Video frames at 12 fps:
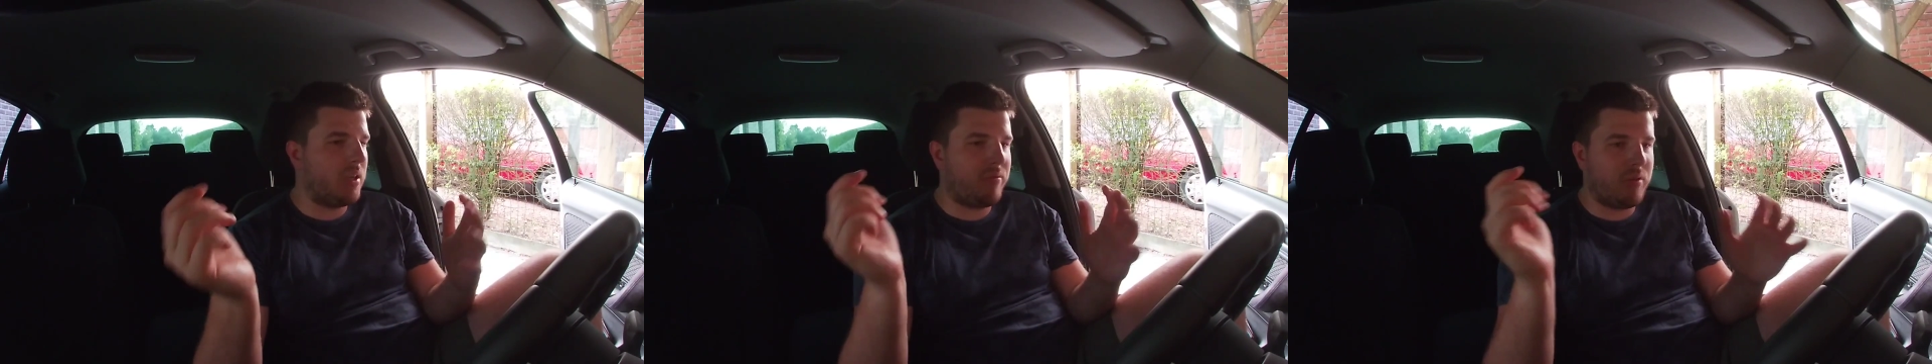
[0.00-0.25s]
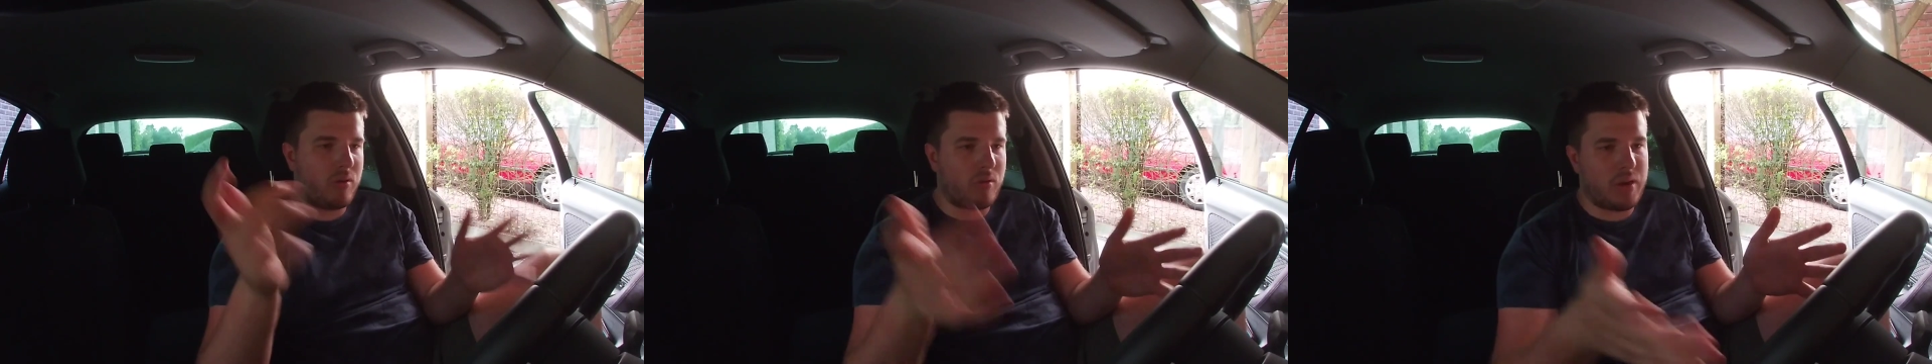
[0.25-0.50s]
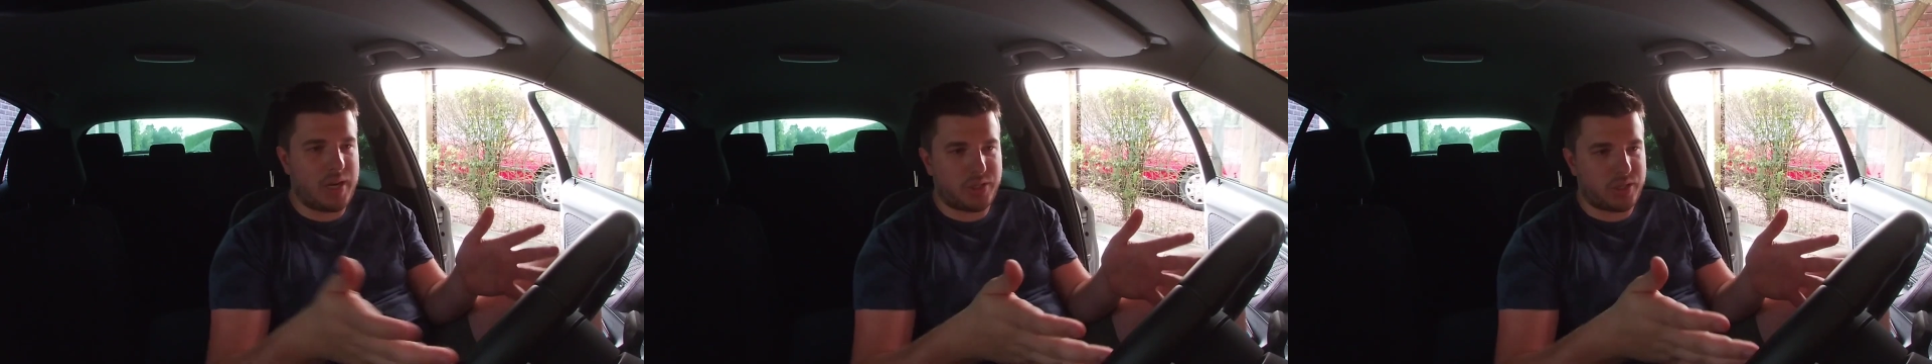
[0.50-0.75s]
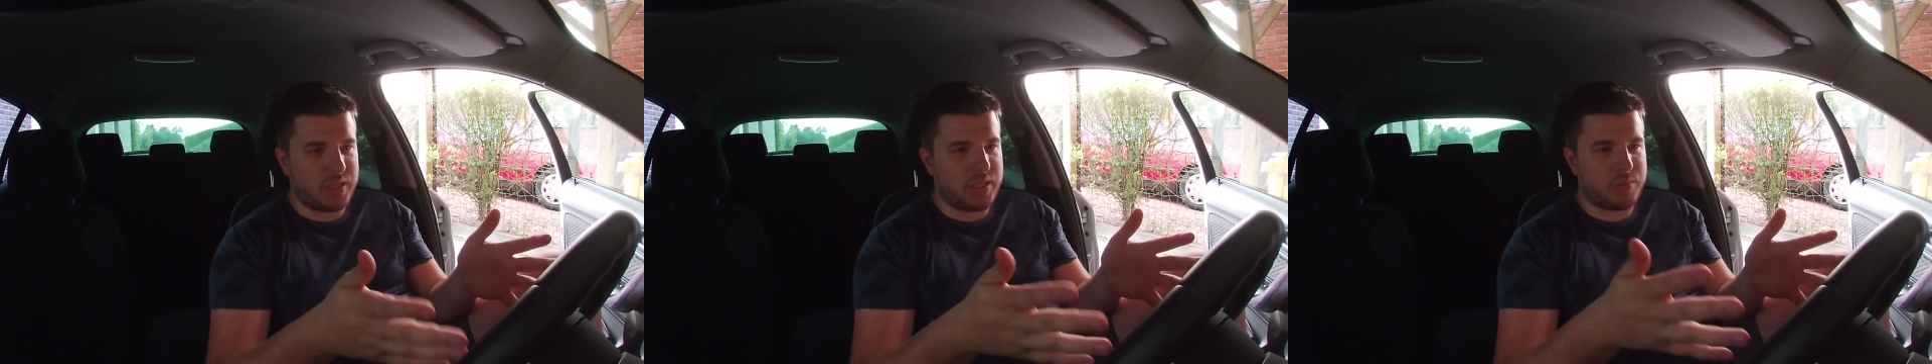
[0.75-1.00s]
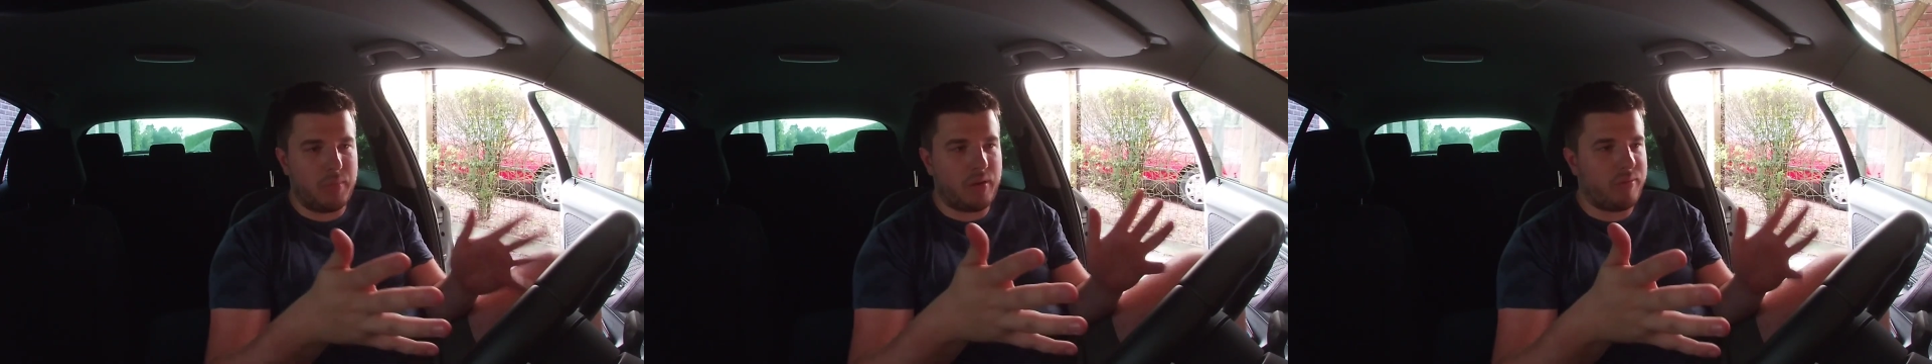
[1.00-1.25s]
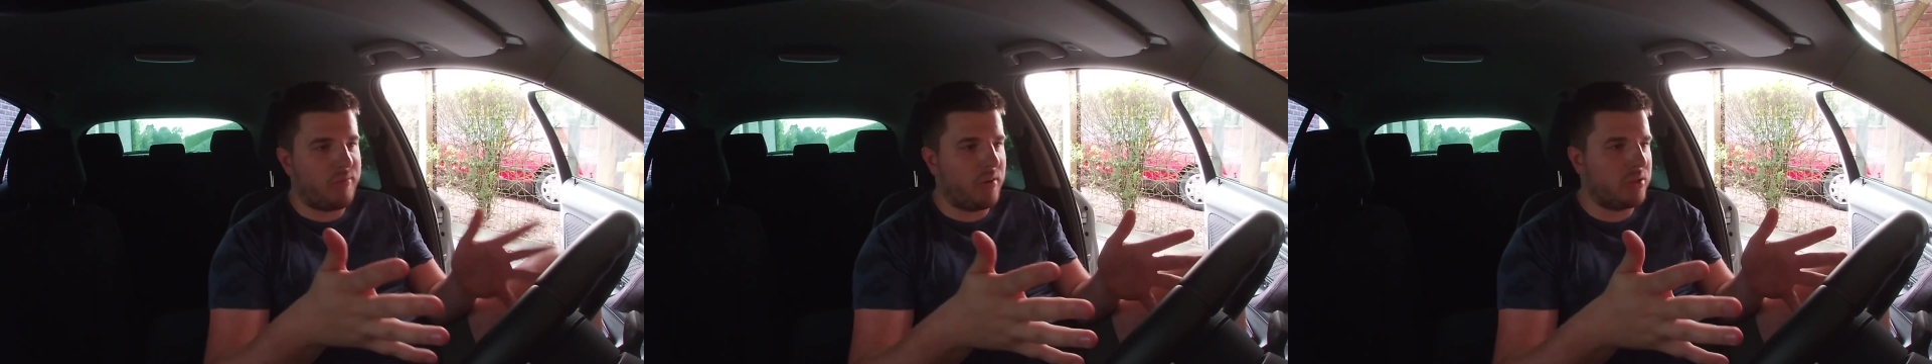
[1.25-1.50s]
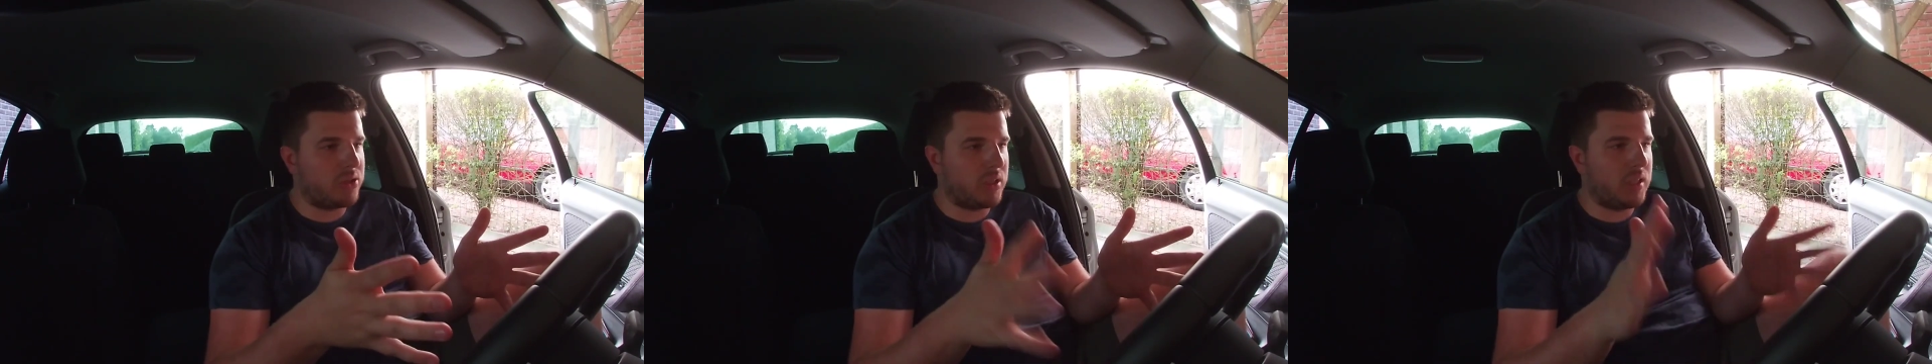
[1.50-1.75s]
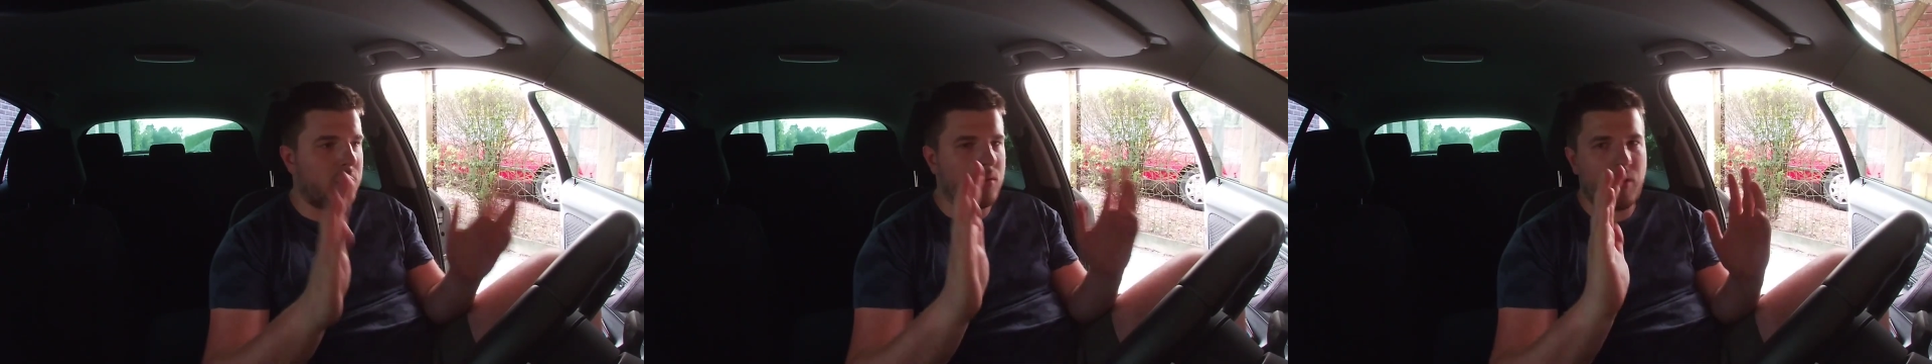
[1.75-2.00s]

If your engine is malfunctioning